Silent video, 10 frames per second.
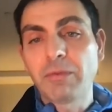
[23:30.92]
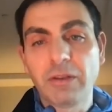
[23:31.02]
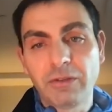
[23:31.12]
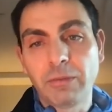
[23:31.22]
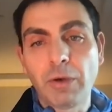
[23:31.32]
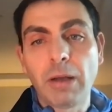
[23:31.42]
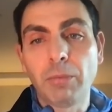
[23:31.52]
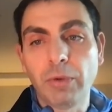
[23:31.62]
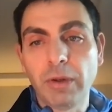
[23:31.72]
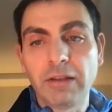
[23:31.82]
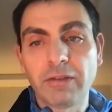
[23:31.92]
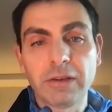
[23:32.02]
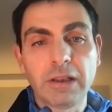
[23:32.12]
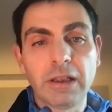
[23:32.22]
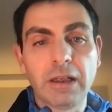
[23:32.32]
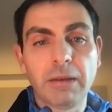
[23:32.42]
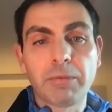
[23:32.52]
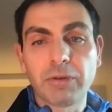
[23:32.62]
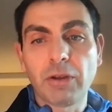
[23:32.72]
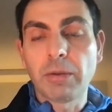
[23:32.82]
there's a problem with this
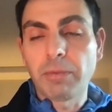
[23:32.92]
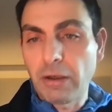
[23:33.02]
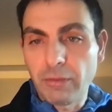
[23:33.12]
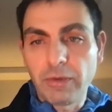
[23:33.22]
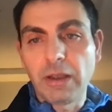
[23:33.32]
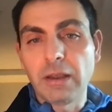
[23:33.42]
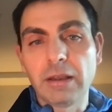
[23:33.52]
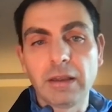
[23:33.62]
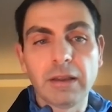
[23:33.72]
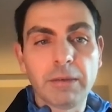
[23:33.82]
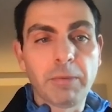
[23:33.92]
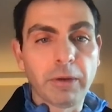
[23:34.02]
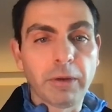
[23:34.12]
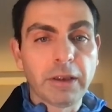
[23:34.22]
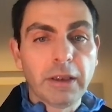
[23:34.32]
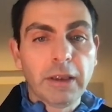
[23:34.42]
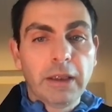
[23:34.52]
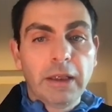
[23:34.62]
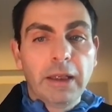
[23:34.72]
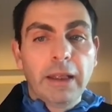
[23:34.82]
particular part of the build.
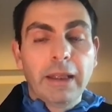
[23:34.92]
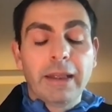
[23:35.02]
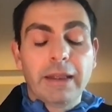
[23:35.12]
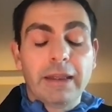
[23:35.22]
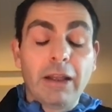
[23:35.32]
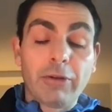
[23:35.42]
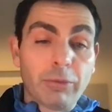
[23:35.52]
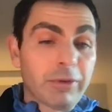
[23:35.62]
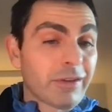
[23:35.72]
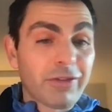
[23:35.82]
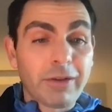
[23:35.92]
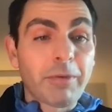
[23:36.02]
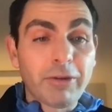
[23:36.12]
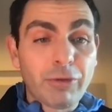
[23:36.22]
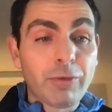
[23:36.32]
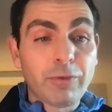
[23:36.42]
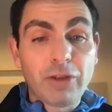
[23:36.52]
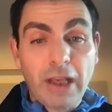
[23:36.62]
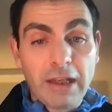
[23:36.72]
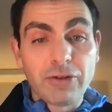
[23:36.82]
Now, there's a bunch of
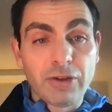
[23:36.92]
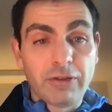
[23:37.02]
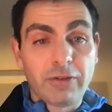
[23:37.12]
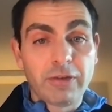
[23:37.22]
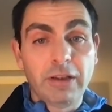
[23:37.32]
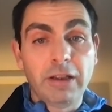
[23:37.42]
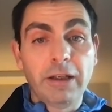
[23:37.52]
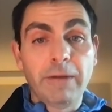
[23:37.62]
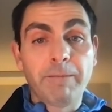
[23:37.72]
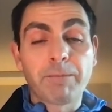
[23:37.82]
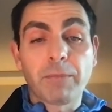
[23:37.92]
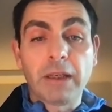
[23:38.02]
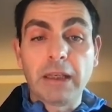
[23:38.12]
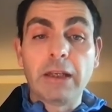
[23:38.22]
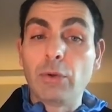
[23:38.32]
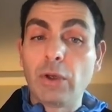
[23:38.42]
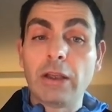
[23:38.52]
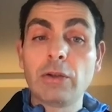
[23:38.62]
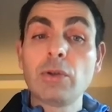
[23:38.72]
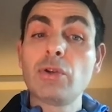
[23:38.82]
challenges. Again, you
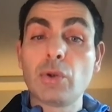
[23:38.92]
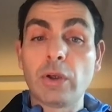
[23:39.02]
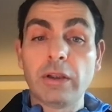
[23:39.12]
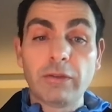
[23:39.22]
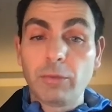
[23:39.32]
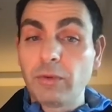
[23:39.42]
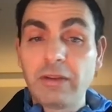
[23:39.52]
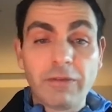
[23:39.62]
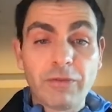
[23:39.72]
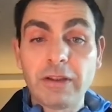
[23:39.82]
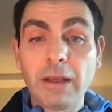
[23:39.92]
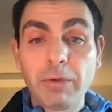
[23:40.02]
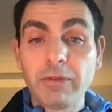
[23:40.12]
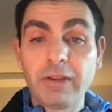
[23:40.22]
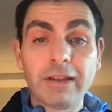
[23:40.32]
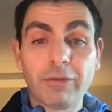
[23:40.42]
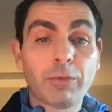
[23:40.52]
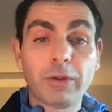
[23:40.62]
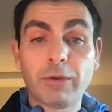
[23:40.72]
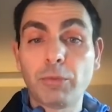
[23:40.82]
can do joins with different tables, and that's
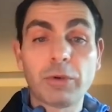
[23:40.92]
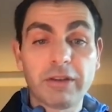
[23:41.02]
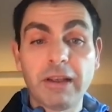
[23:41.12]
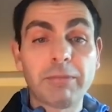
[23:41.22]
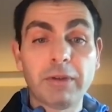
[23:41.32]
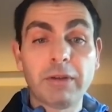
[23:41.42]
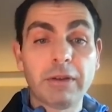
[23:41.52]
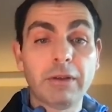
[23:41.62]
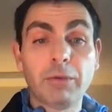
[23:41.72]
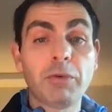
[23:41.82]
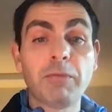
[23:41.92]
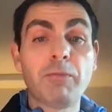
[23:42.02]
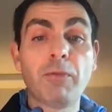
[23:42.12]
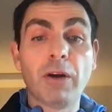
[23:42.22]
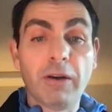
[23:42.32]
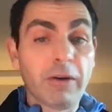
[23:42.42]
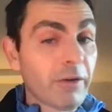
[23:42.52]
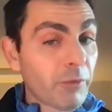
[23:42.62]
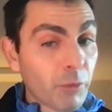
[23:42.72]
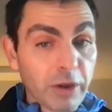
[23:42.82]
what we
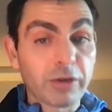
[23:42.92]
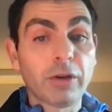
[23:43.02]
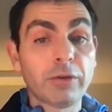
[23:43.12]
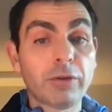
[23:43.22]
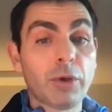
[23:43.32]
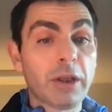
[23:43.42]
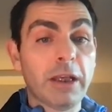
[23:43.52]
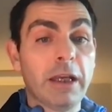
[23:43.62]
worked on doing.